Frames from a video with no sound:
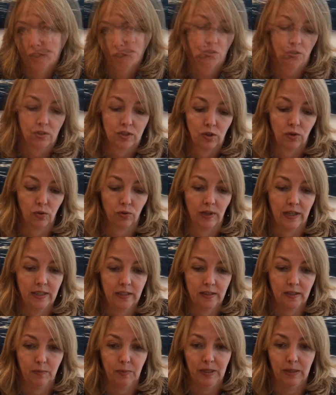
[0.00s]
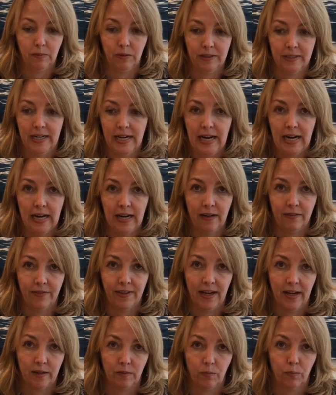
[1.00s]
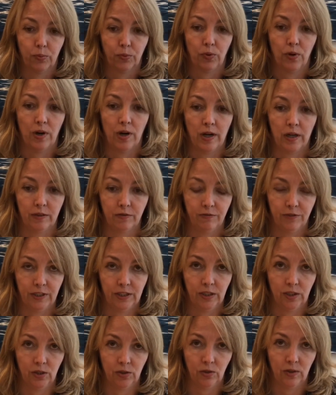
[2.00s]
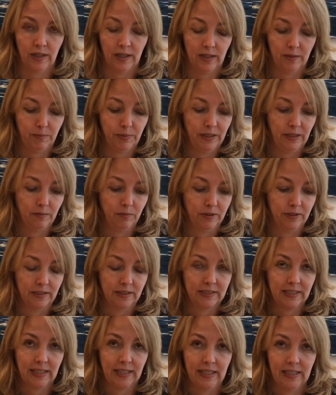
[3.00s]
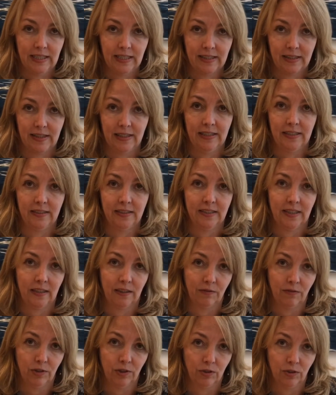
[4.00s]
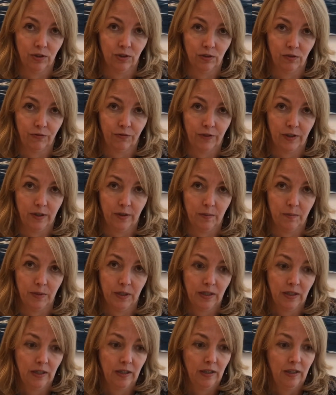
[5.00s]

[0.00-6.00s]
So it's great to be able to have that broad view and be able to take things that I've learned from